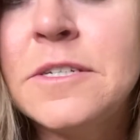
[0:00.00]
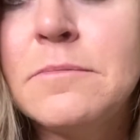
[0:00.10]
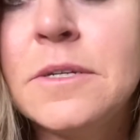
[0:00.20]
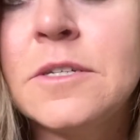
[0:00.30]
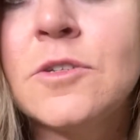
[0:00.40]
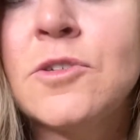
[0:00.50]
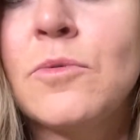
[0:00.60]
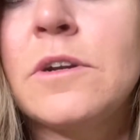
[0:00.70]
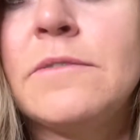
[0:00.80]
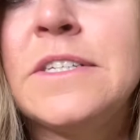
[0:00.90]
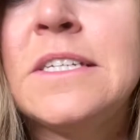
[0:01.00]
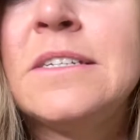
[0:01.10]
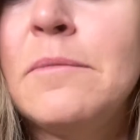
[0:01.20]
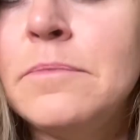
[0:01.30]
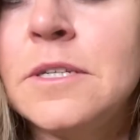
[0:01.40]
is a sort of
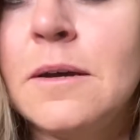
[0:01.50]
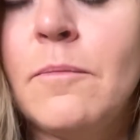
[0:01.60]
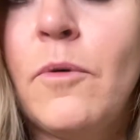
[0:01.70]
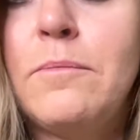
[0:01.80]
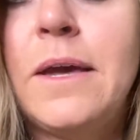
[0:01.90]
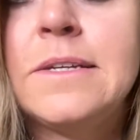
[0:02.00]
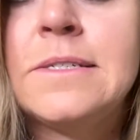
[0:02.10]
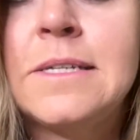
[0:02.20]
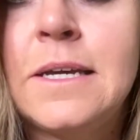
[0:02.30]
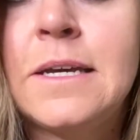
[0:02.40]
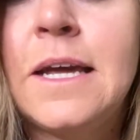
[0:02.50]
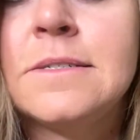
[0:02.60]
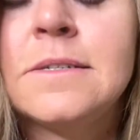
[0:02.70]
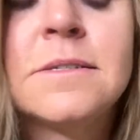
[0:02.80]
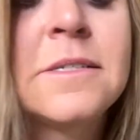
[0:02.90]
symptom. We may see it
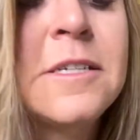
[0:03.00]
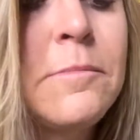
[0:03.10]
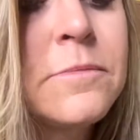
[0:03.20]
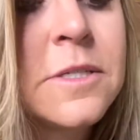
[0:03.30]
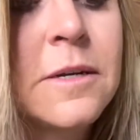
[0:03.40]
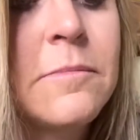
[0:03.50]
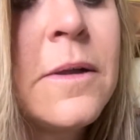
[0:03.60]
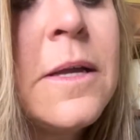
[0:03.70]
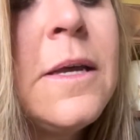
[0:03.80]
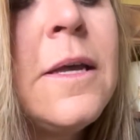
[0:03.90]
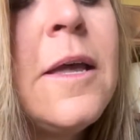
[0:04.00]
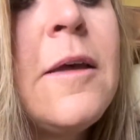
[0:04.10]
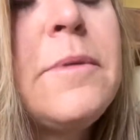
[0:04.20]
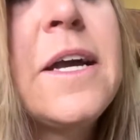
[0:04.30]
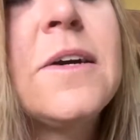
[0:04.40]
as a symptom
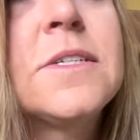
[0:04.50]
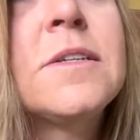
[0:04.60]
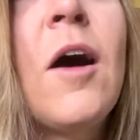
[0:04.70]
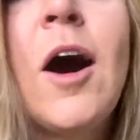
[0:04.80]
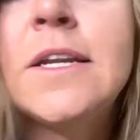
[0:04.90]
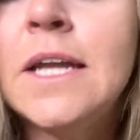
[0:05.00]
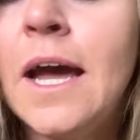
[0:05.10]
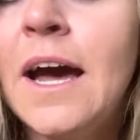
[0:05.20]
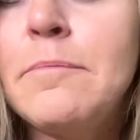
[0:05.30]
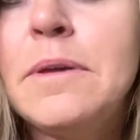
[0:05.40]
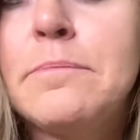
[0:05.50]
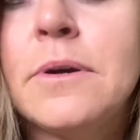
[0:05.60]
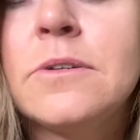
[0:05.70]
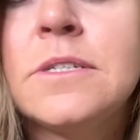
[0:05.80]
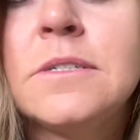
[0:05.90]
because an unhappy
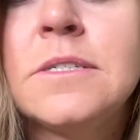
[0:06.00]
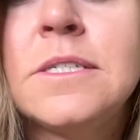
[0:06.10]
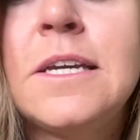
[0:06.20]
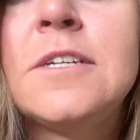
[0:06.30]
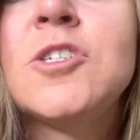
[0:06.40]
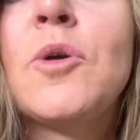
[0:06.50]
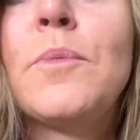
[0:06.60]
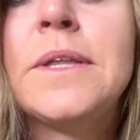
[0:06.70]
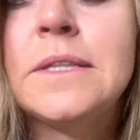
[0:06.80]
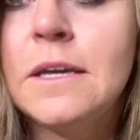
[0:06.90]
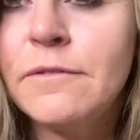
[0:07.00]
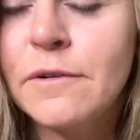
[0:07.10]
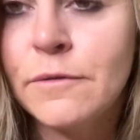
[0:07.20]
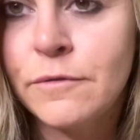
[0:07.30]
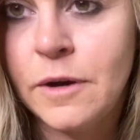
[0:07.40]
person seeks relief
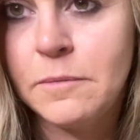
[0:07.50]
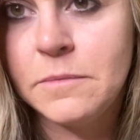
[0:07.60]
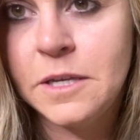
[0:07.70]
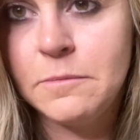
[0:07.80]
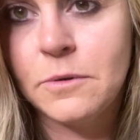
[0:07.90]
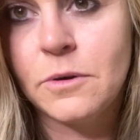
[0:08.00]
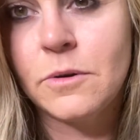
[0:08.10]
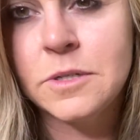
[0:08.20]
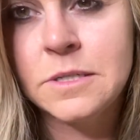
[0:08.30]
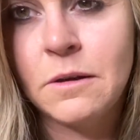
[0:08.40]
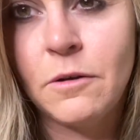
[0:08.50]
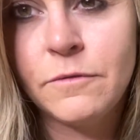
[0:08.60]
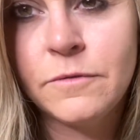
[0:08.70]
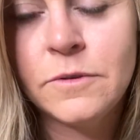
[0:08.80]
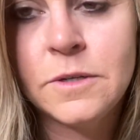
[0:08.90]
from him or herself.
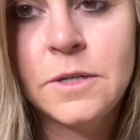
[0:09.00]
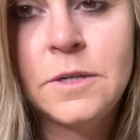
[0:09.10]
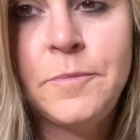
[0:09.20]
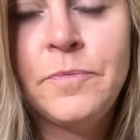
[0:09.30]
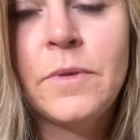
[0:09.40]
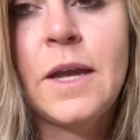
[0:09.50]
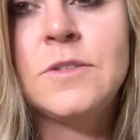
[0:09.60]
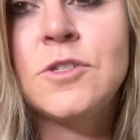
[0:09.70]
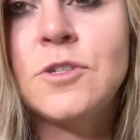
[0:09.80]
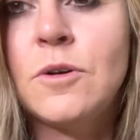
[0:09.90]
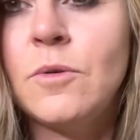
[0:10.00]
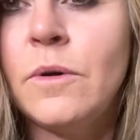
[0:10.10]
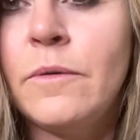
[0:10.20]
And so